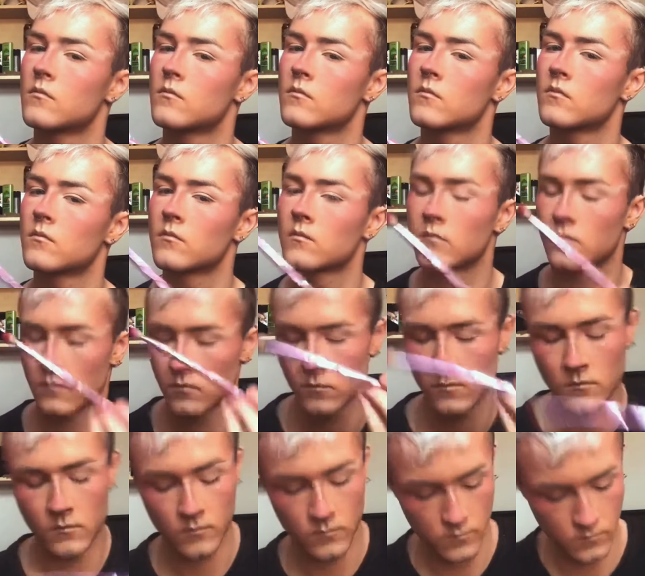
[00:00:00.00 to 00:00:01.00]
the
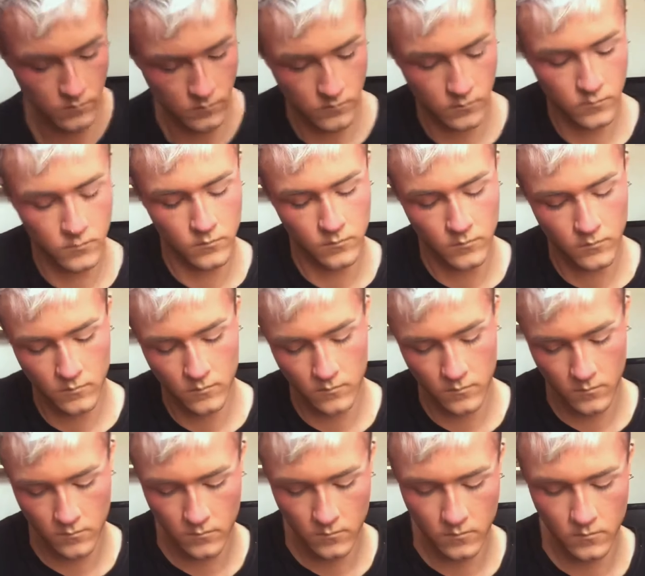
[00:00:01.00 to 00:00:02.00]
P. Louise
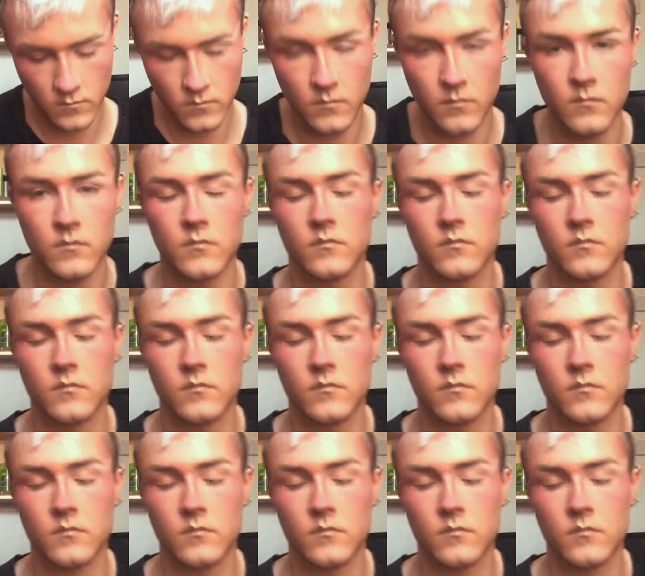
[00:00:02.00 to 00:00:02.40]
paint with